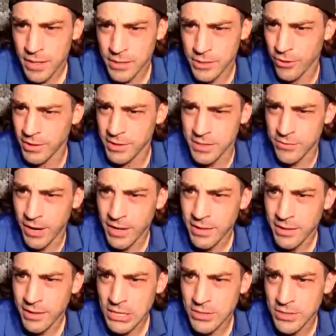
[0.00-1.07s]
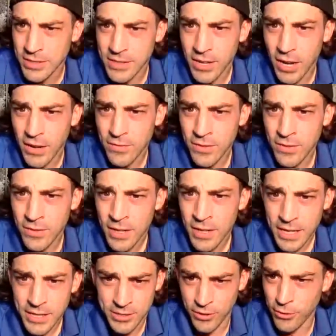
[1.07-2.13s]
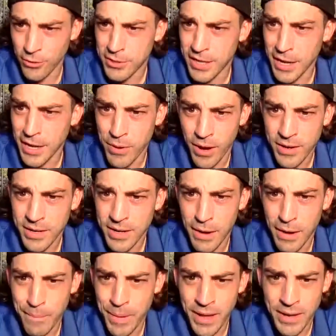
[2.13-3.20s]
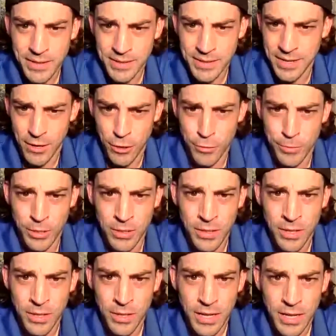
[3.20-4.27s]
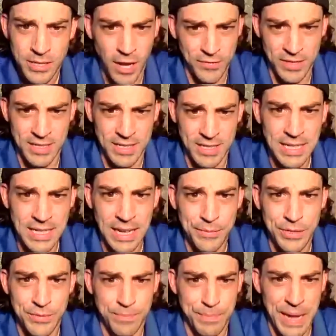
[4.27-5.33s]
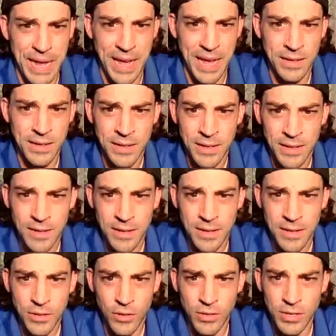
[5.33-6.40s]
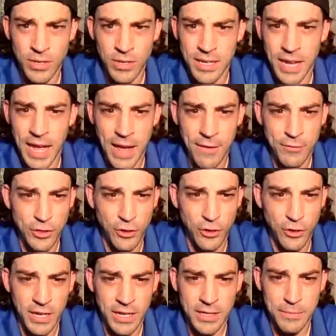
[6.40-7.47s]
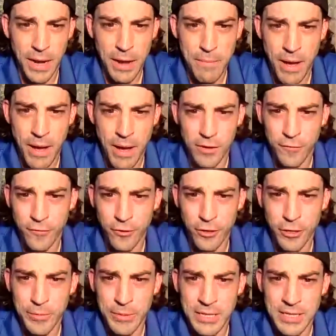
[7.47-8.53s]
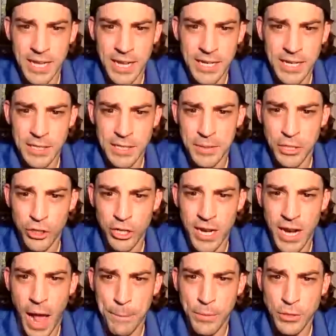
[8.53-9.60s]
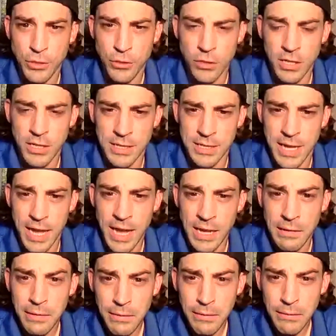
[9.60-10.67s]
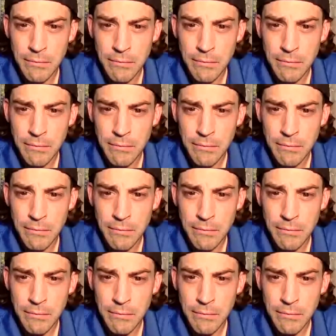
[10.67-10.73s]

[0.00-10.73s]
His greens and regulation is awful. His strokes gained putting on bent is terrible. His off the tee game is bad. The only thing I have showing in my model for him is that he's been good at opportunities gained.